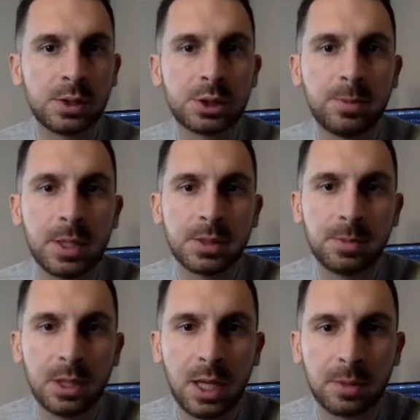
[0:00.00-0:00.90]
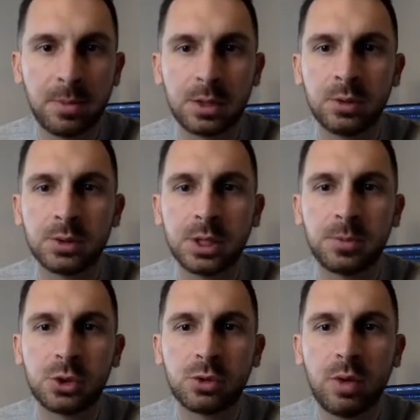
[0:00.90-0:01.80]
smash up the like button,
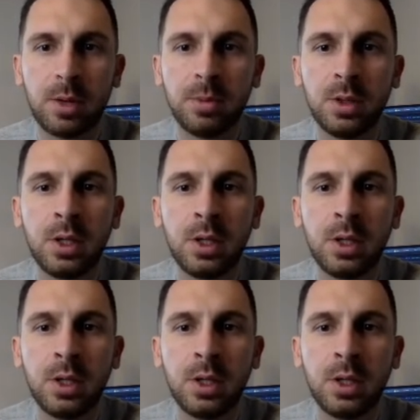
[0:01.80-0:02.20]
subscribe,